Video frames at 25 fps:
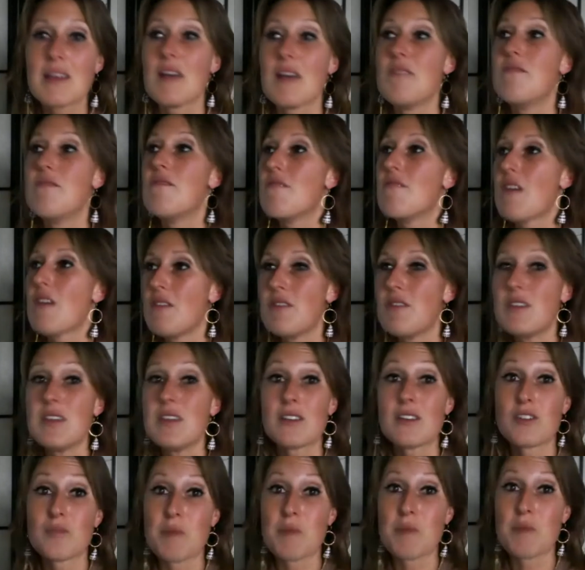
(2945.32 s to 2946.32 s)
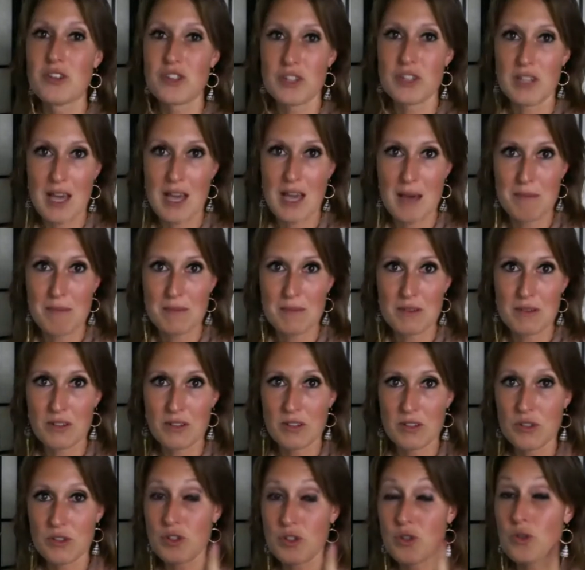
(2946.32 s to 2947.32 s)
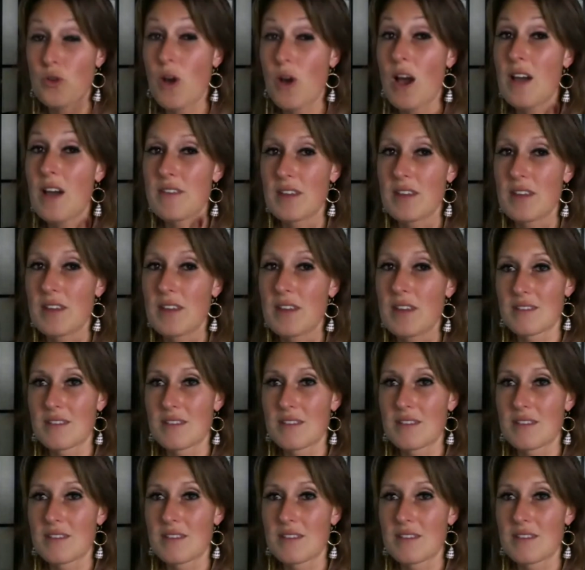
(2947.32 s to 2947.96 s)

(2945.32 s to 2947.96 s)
and then the expansion happens. And try this.